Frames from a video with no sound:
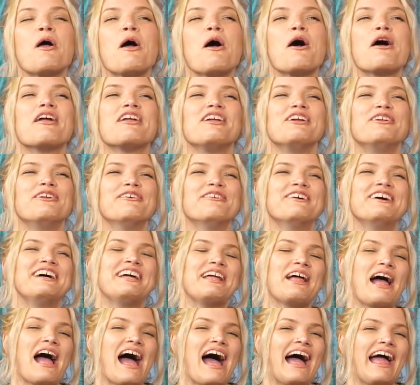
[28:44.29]
You know
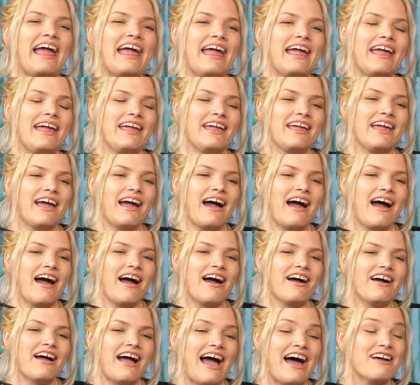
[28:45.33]
what?
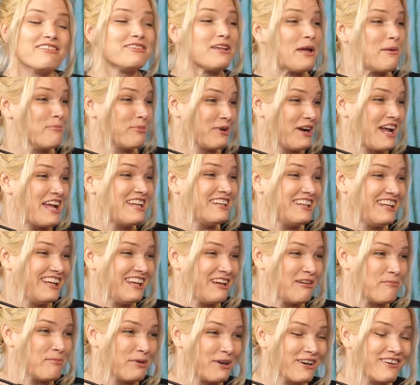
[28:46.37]
As a
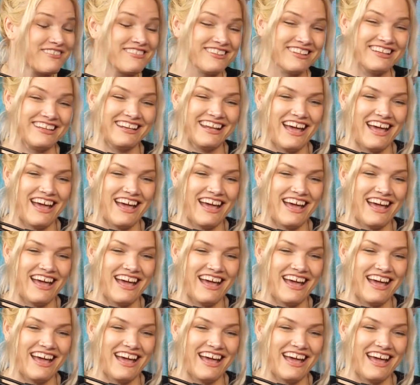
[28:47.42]
branding person,